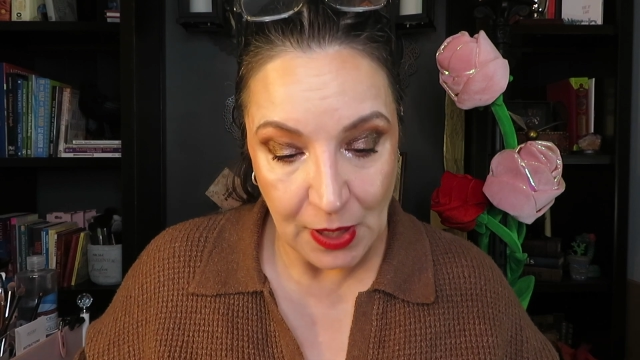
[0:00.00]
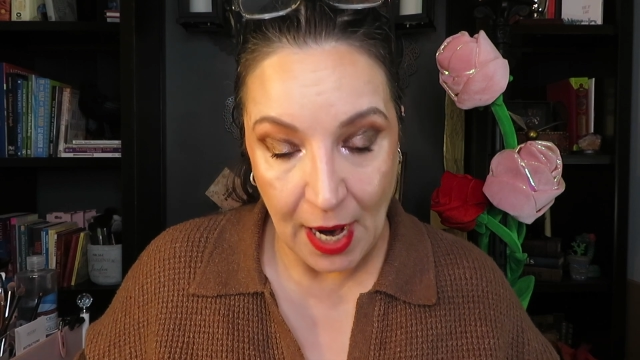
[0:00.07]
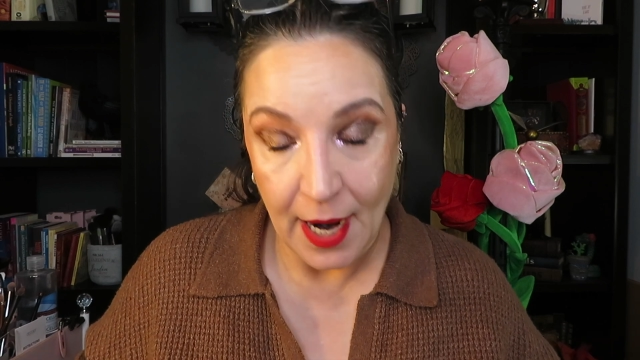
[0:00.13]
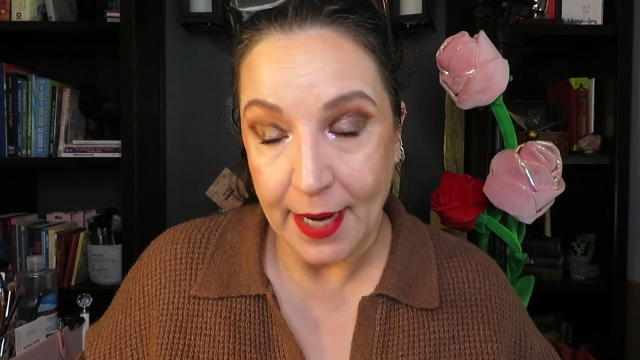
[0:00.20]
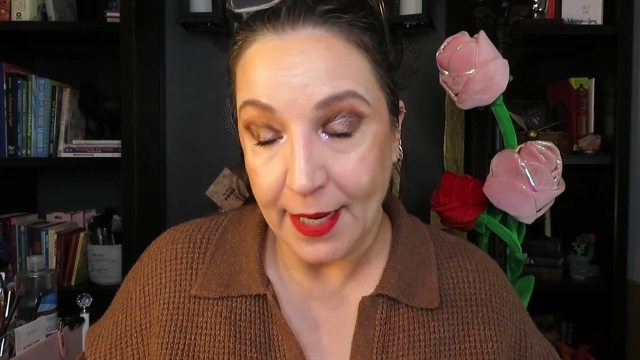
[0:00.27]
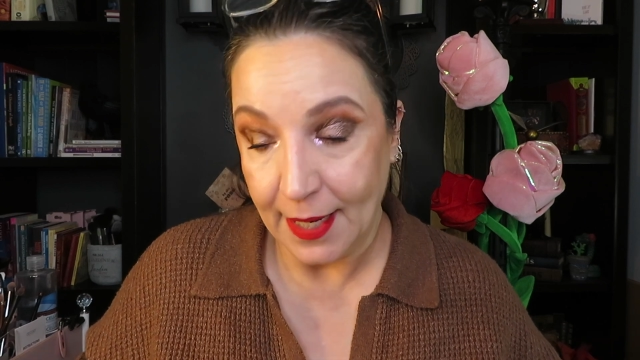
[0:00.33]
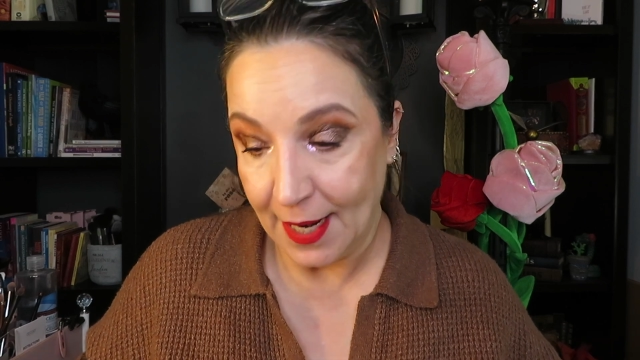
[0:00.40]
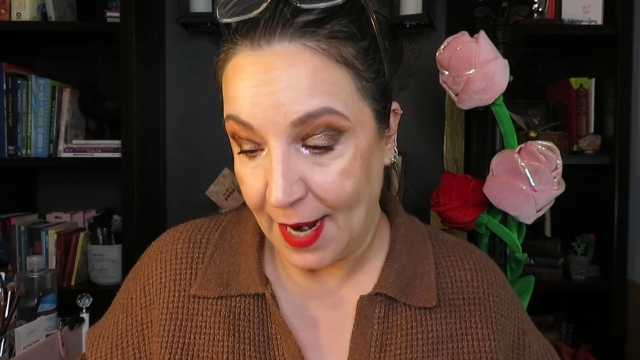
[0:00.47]

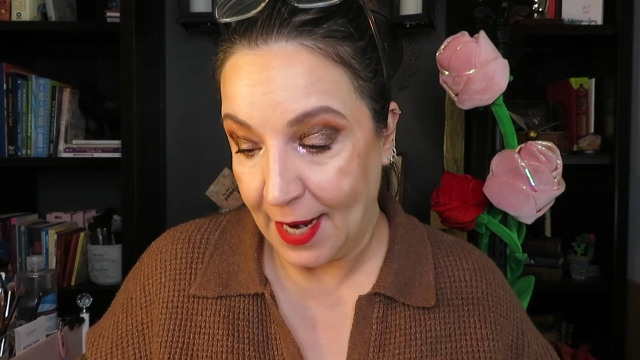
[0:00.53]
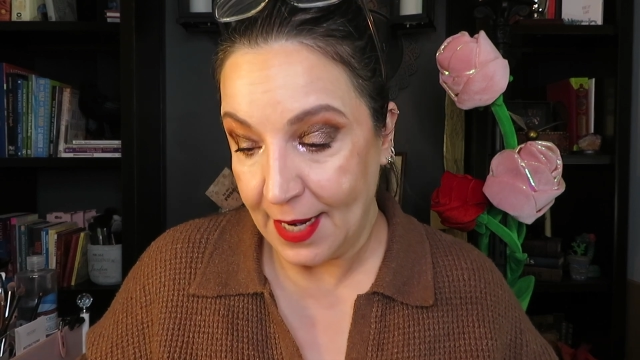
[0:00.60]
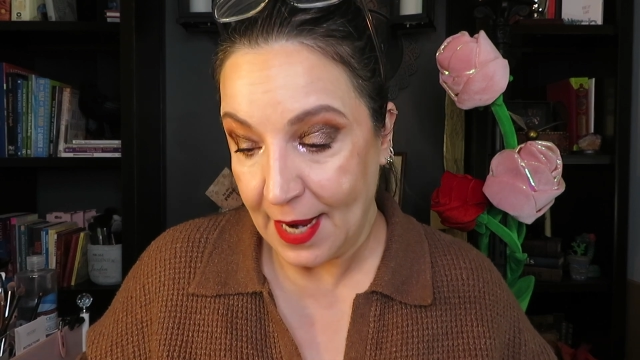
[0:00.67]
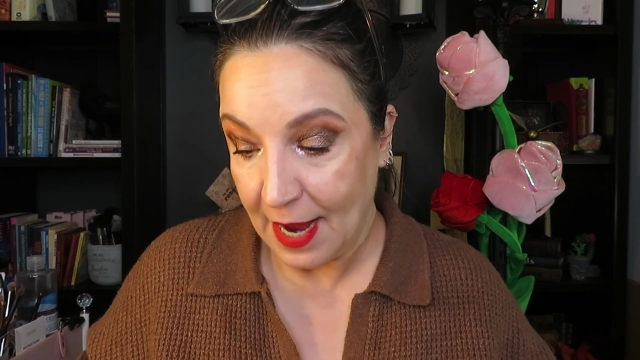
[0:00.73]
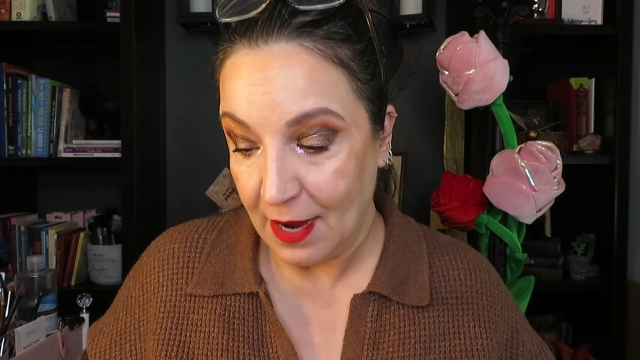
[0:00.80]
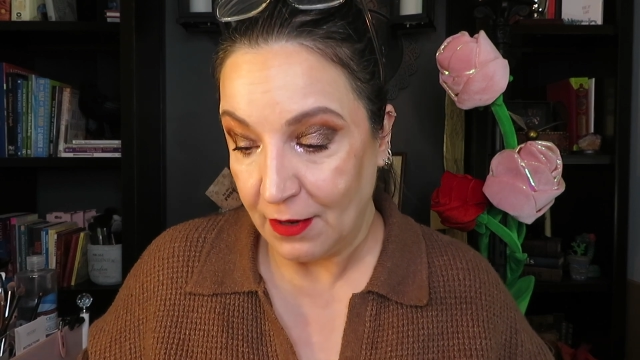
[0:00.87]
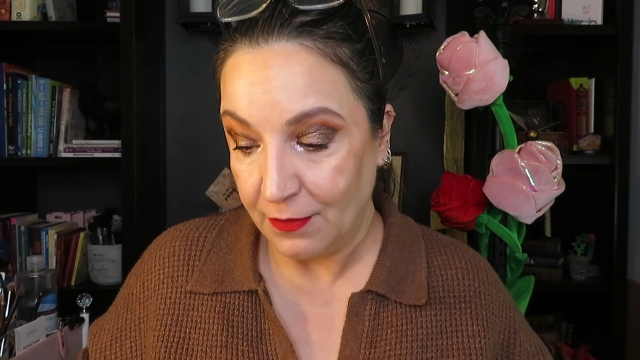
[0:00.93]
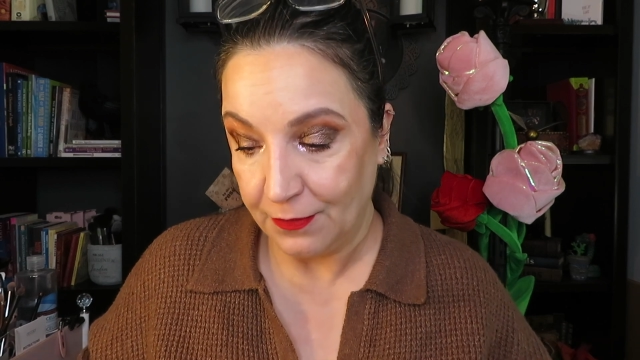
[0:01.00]
I
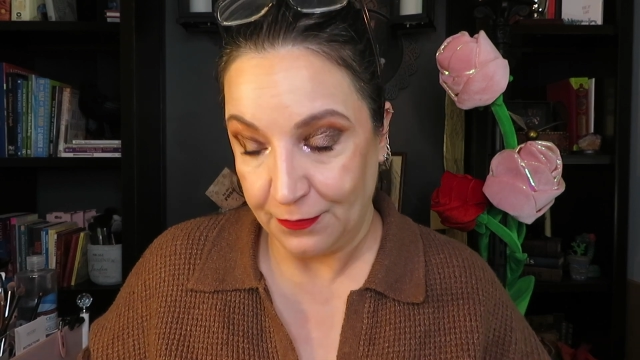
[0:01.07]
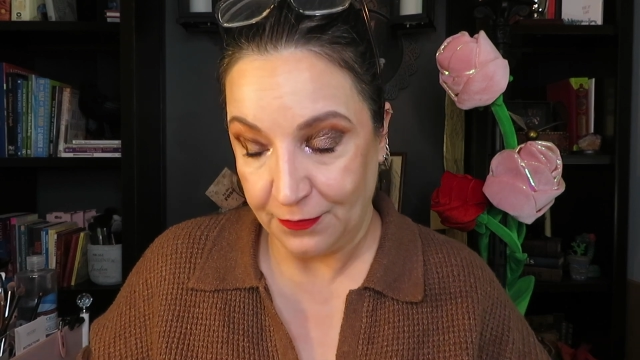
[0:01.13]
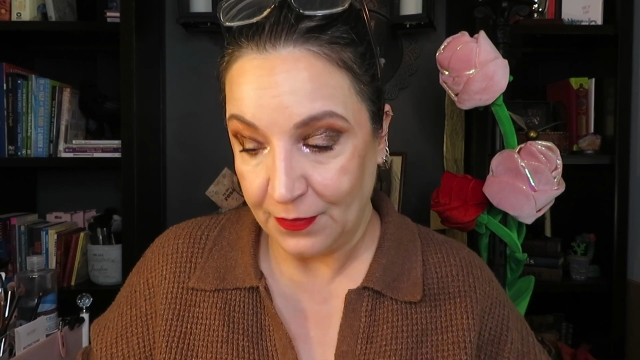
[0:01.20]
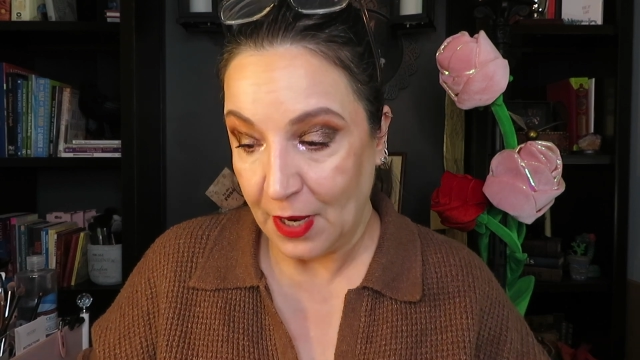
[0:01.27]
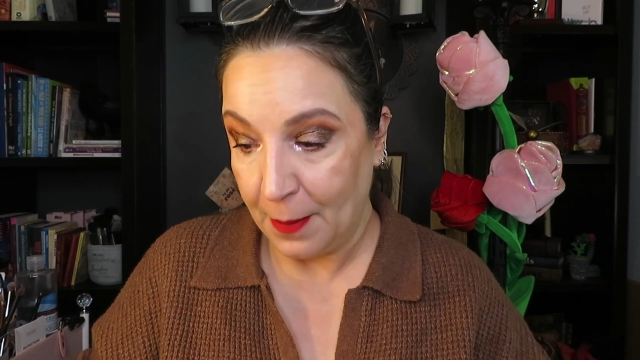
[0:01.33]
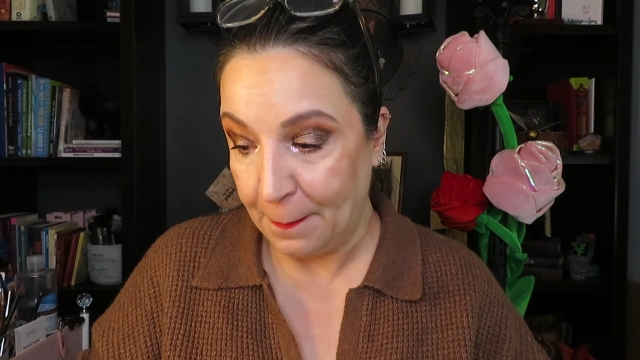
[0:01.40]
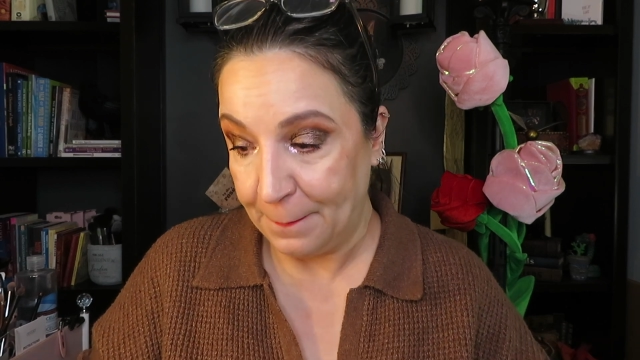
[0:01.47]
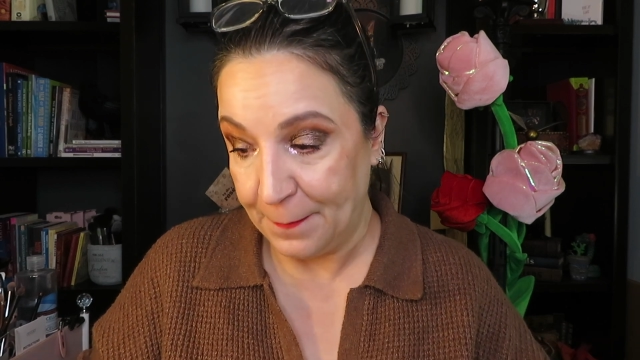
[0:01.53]
have
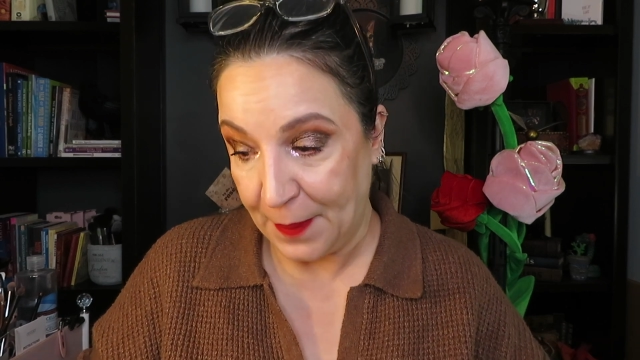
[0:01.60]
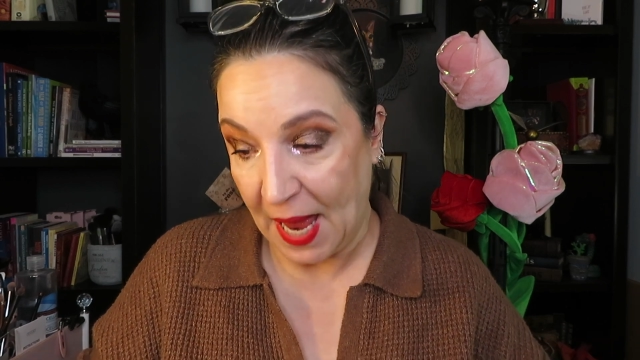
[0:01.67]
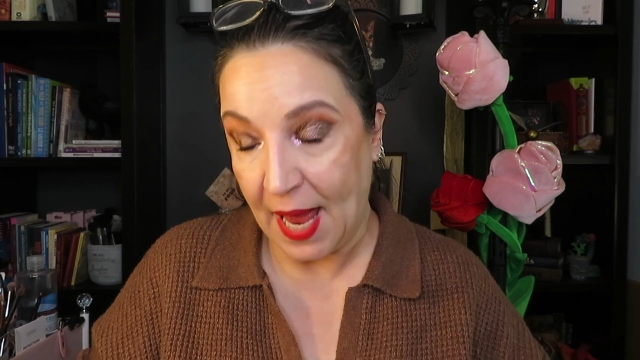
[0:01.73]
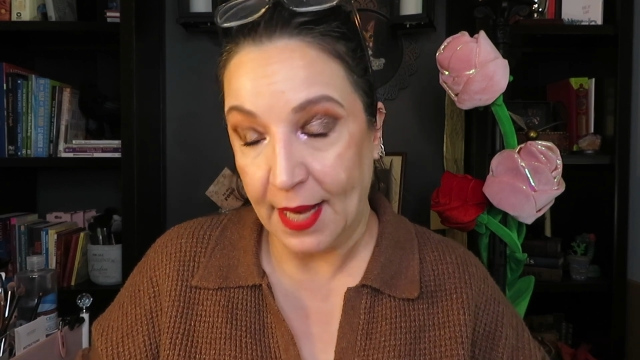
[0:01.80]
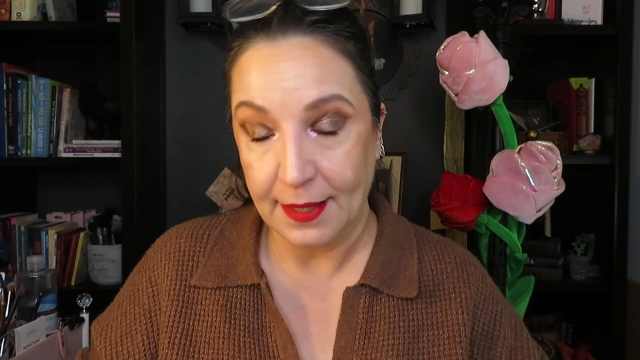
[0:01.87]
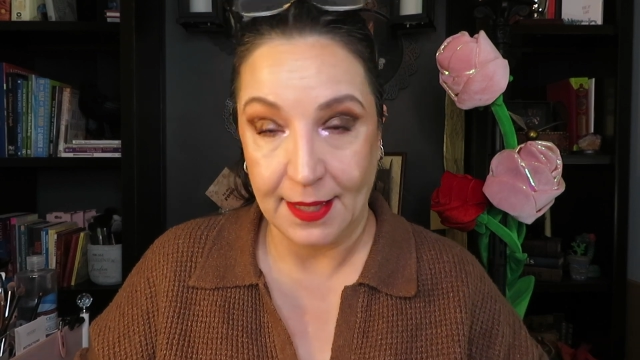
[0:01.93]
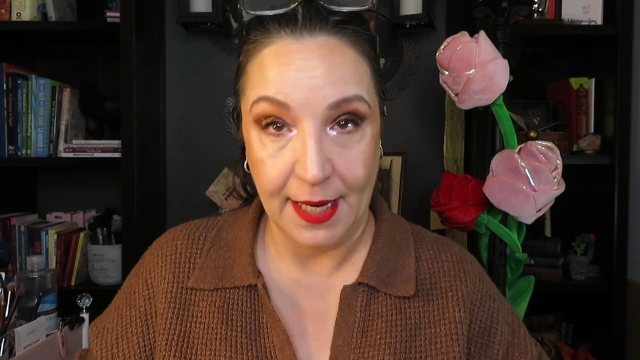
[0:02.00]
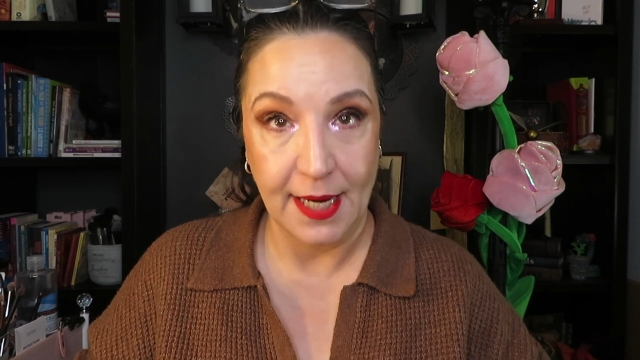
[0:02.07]
a bad